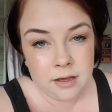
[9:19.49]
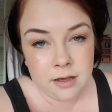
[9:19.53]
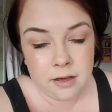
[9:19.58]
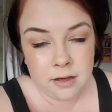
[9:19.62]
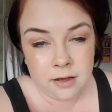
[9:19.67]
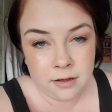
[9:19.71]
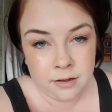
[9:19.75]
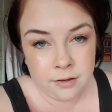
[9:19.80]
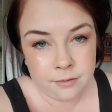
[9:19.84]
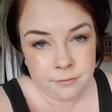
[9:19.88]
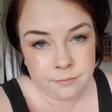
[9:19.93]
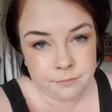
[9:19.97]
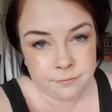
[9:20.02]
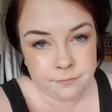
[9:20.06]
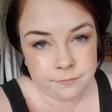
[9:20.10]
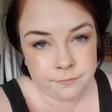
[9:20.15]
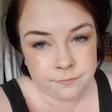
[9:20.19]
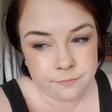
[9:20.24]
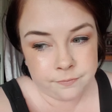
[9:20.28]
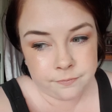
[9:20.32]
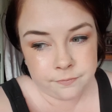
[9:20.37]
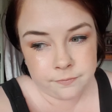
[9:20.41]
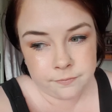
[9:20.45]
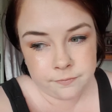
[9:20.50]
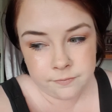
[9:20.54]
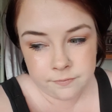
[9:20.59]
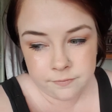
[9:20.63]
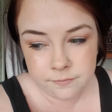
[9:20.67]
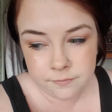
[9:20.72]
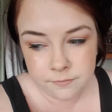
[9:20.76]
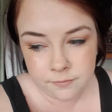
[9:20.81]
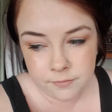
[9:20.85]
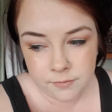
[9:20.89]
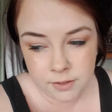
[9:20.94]
Um,
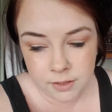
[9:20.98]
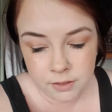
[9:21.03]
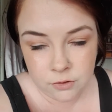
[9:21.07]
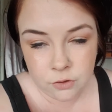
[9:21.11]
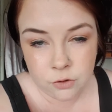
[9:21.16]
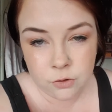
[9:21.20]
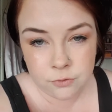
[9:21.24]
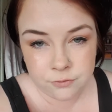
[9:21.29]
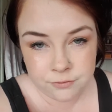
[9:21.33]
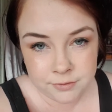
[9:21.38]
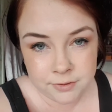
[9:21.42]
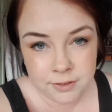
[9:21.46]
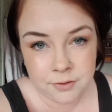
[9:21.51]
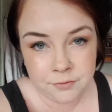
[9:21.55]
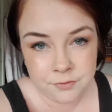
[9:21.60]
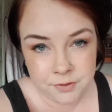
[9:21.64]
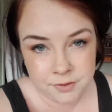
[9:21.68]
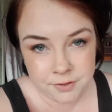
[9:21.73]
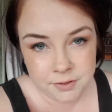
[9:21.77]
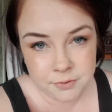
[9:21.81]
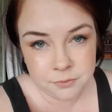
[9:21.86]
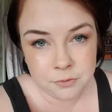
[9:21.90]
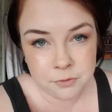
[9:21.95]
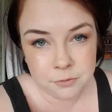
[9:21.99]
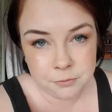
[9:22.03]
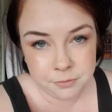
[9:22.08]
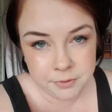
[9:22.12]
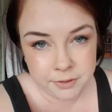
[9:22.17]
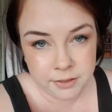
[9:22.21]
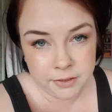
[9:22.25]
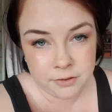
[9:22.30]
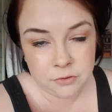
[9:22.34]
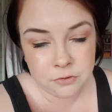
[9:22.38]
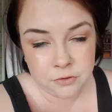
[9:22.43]
and hopefully everything will
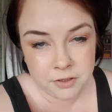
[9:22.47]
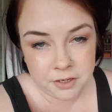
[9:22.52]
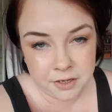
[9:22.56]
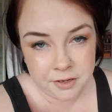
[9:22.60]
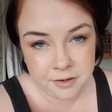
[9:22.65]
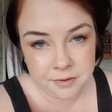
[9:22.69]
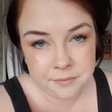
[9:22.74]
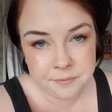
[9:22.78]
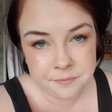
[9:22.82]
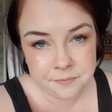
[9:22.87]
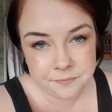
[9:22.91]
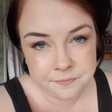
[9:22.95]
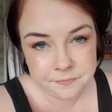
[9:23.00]
be okay.